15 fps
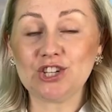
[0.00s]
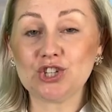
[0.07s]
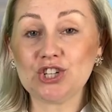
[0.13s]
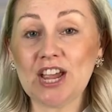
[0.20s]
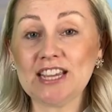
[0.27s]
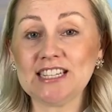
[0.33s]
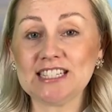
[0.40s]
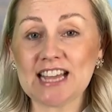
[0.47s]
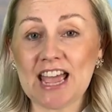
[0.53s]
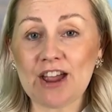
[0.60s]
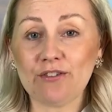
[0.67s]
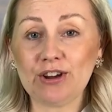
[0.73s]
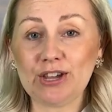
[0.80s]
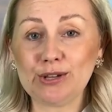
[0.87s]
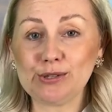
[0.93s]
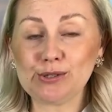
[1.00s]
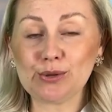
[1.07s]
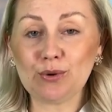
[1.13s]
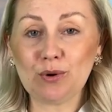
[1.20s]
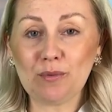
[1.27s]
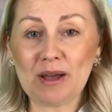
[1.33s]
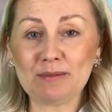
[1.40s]
shaded areas
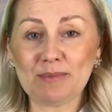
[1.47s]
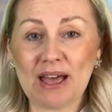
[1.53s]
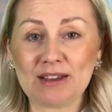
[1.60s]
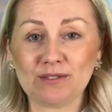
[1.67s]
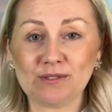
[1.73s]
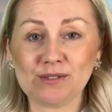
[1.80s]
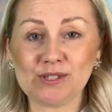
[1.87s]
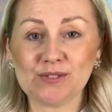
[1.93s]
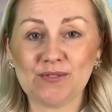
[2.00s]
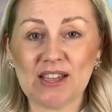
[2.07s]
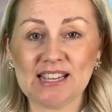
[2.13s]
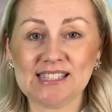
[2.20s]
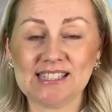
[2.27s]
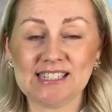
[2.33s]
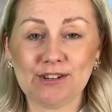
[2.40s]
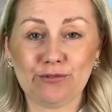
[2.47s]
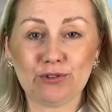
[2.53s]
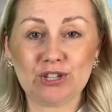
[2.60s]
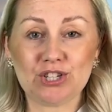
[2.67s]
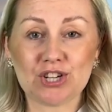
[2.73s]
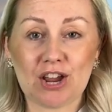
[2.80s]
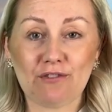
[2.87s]
or when panels face
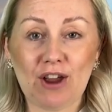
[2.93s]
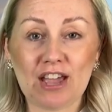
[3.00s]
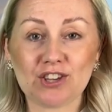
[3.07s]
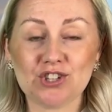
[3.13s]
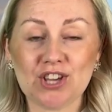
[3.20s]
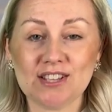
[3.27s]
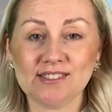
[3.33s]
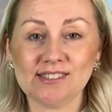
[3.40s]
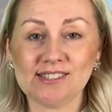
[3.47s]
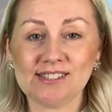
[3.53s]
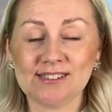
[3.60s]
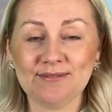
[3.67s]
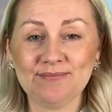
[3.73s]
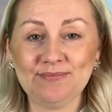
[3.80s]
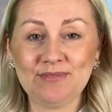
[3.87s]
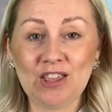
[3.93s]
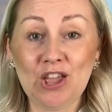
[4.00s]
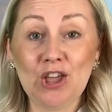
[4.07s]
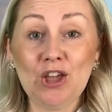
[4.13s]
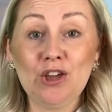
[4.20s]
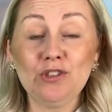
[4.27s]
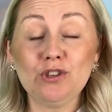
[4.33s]
different directions.
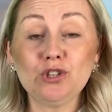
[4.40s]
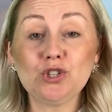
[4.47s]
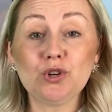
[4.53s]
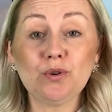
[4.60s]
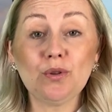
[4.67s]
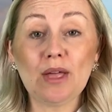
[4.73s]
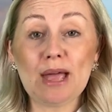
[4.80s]
The dual